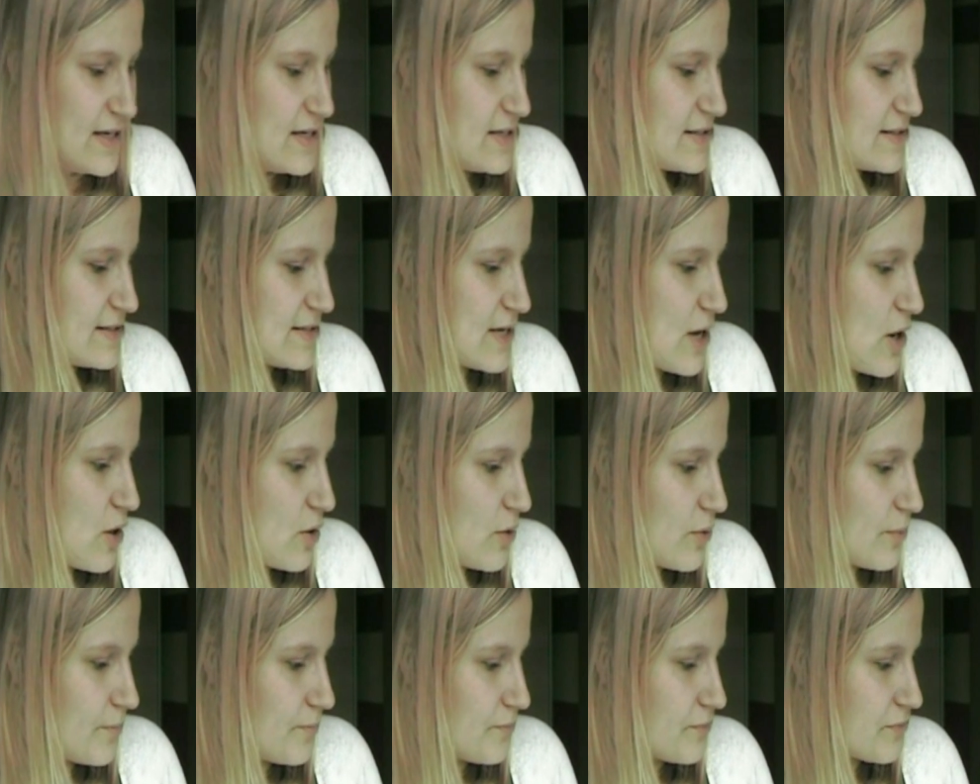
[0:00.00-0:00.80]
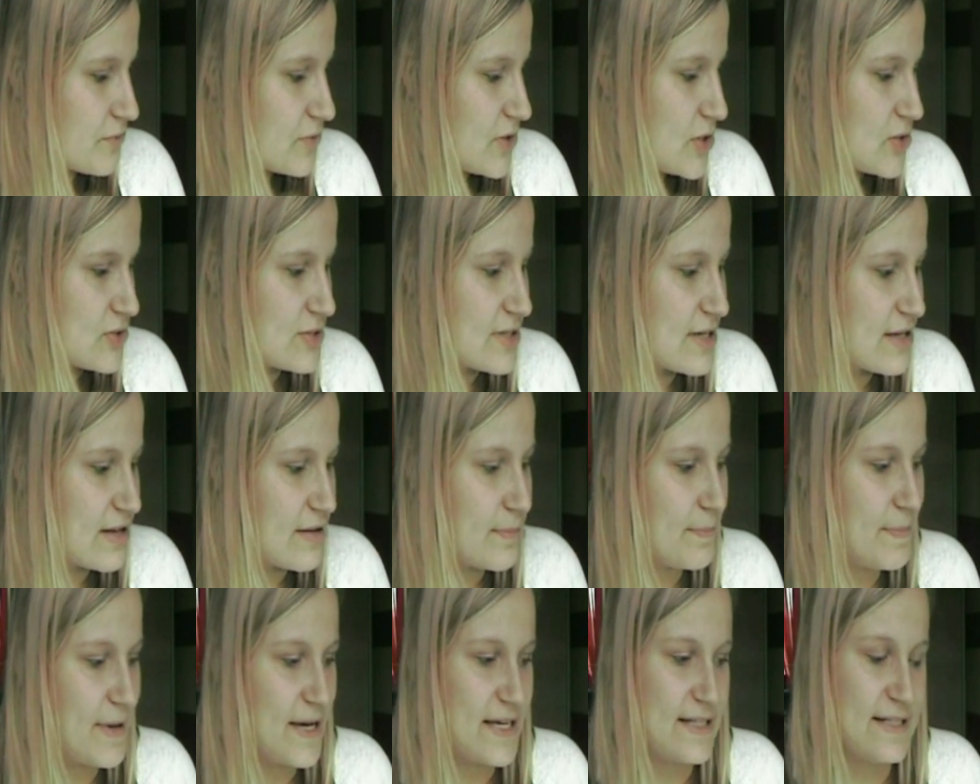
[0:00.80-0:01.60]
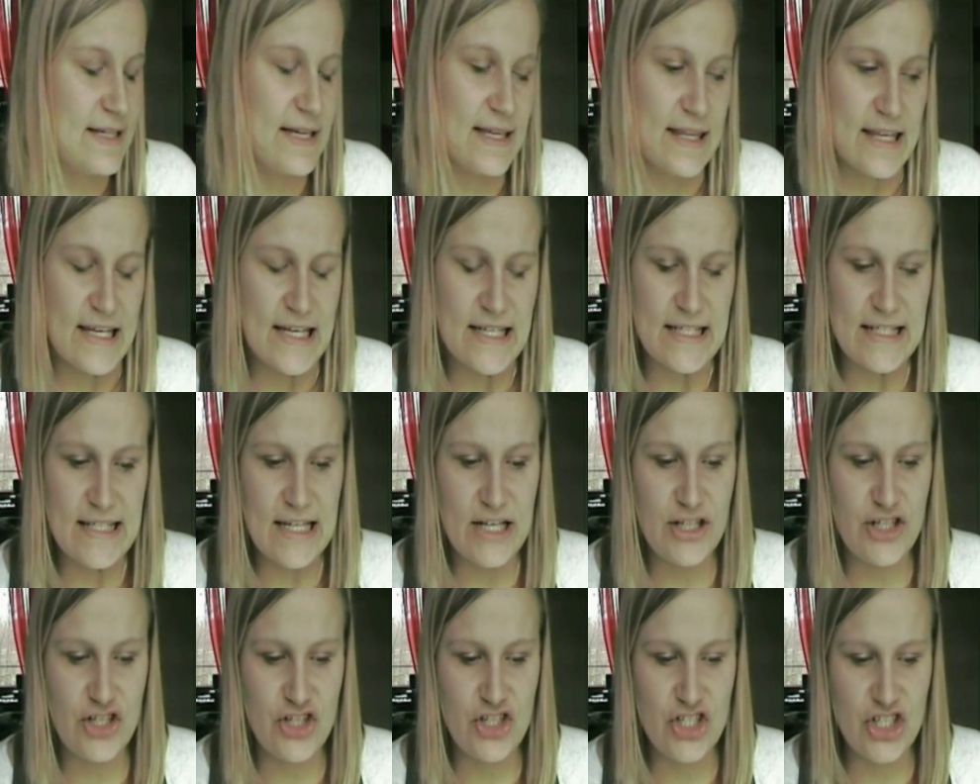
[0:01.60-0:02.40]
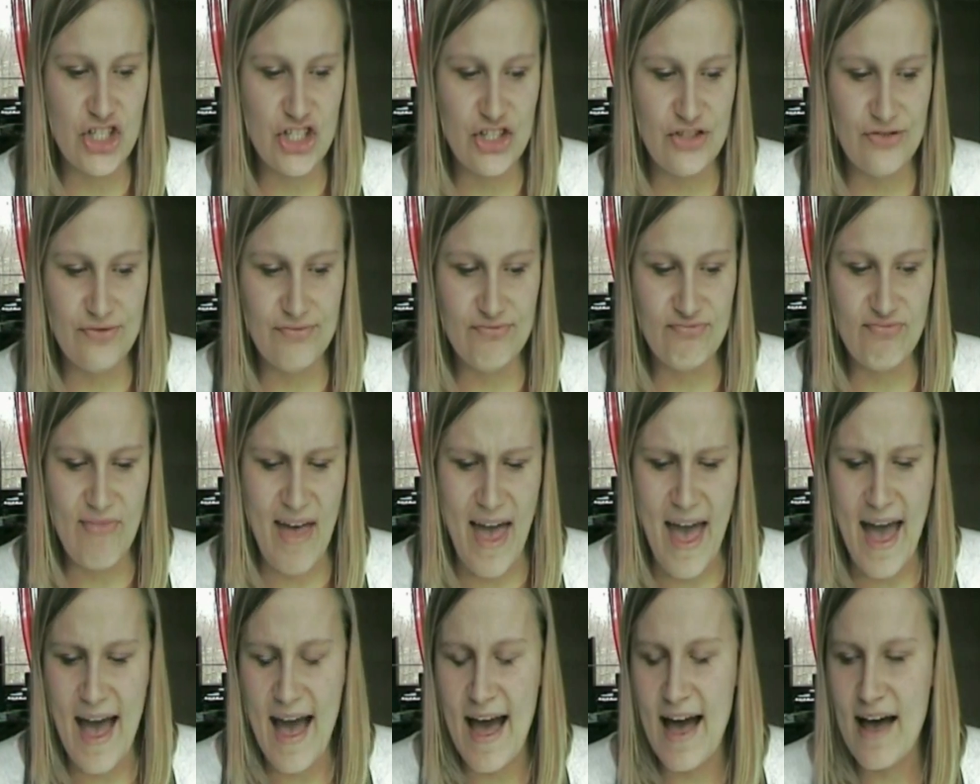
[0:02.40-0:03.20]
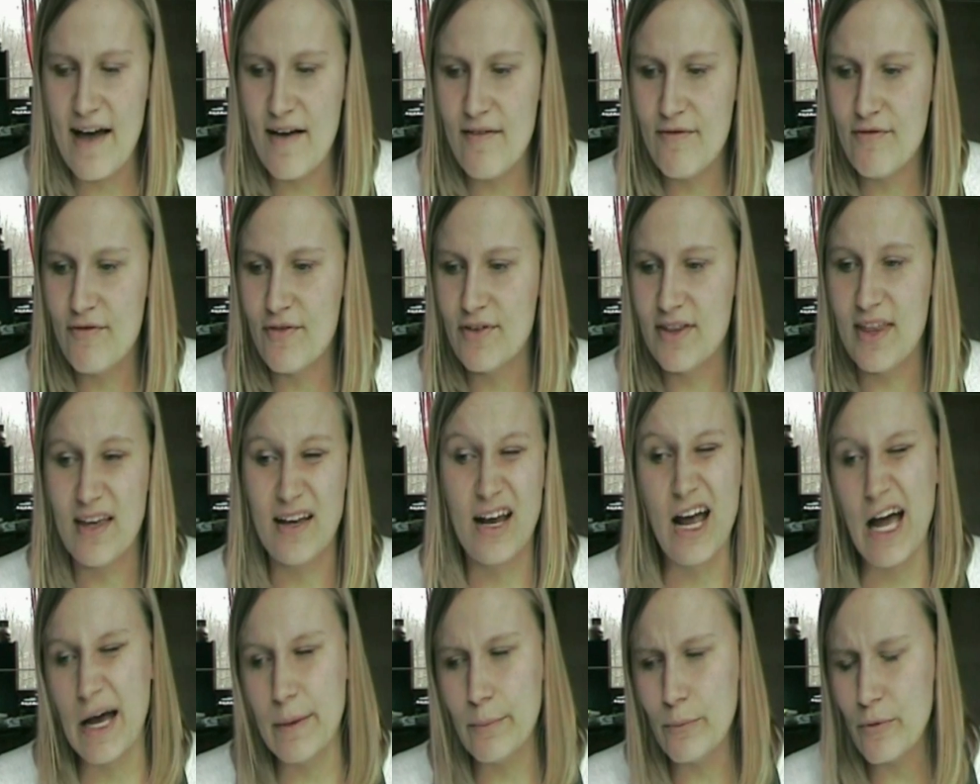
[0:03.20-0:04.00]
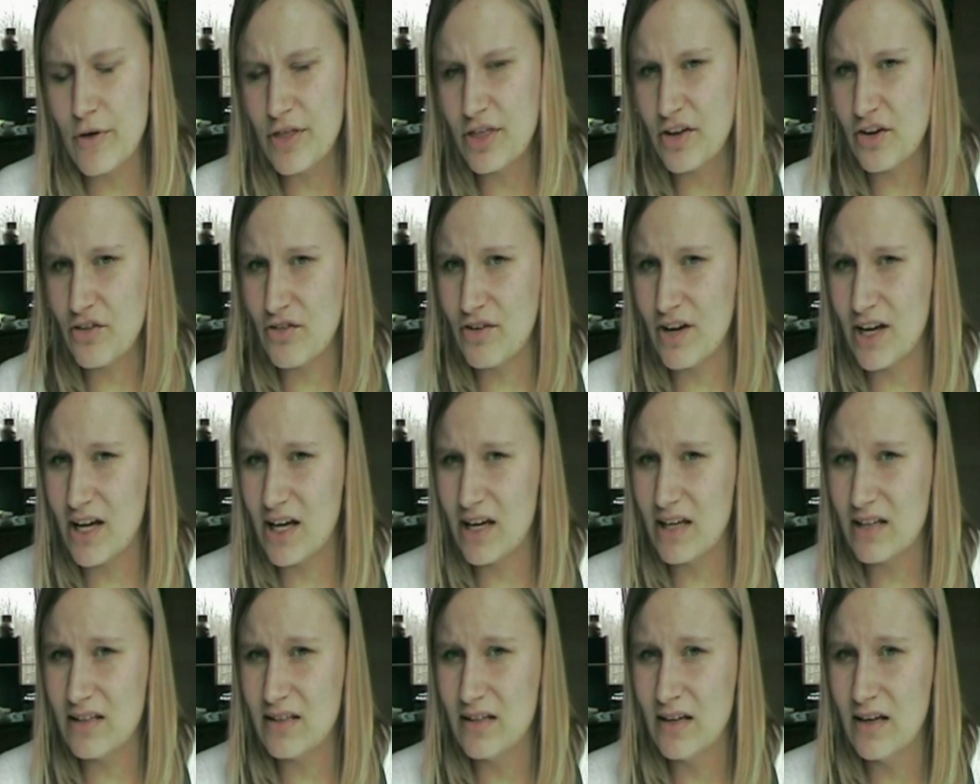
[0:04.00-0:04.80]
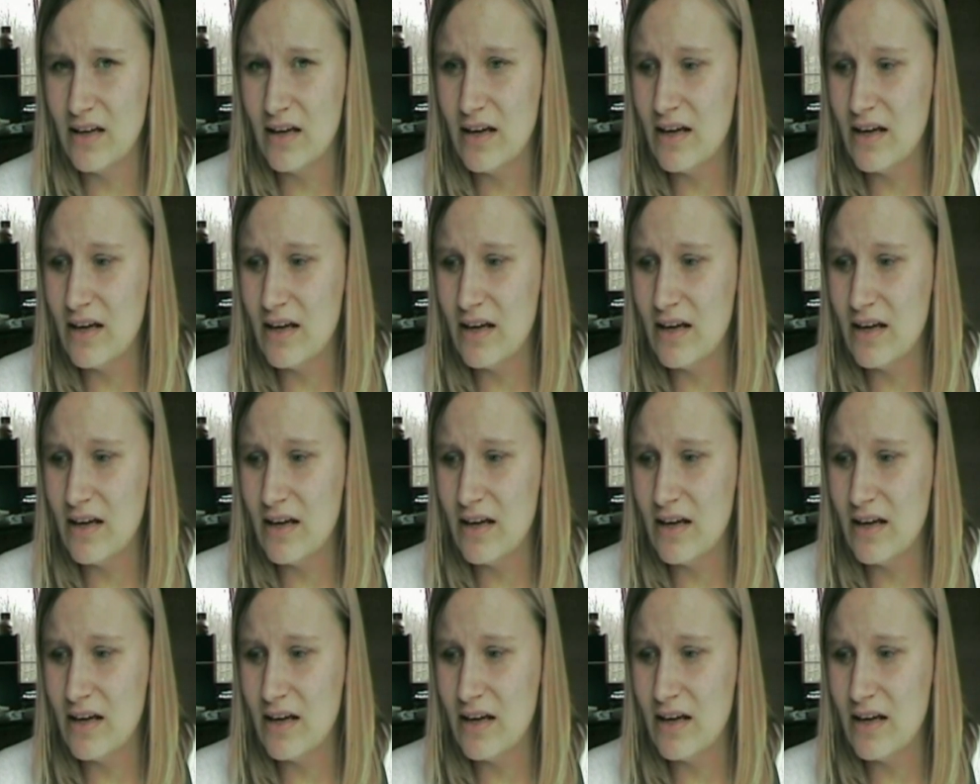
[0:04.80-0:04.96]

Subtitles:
So those are the basic things that you have that come with the Cricut.